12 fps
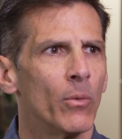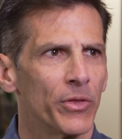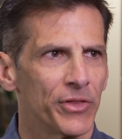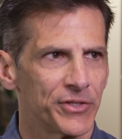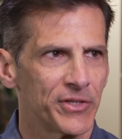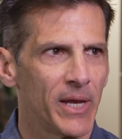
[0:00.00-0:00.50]

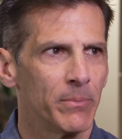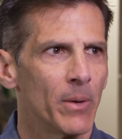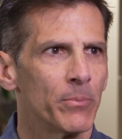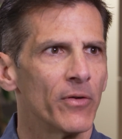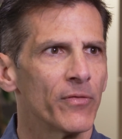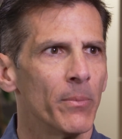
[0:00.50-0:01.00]
with the same
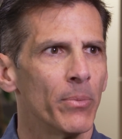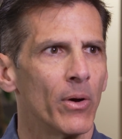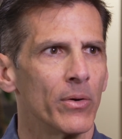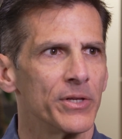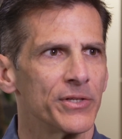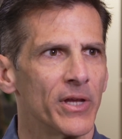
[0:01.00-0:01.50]
number of
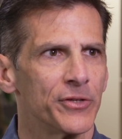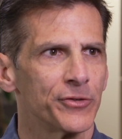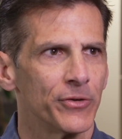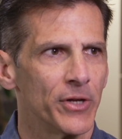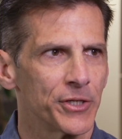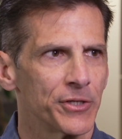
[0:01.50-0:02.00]
components as
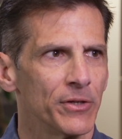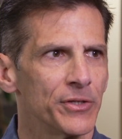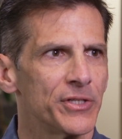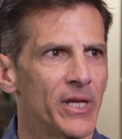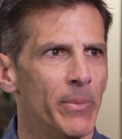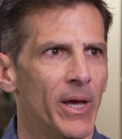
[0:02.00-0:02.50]
traditional
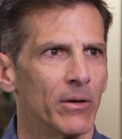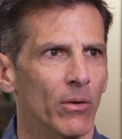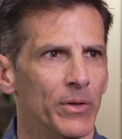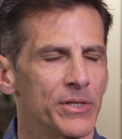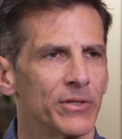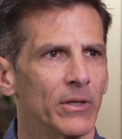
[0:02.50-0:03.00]
C-band
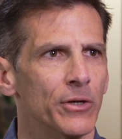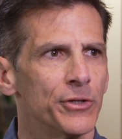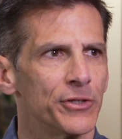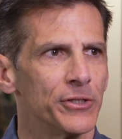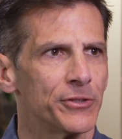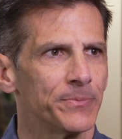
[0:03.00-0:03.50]
only
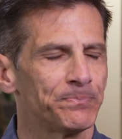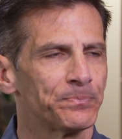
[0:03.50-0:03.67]
solutions.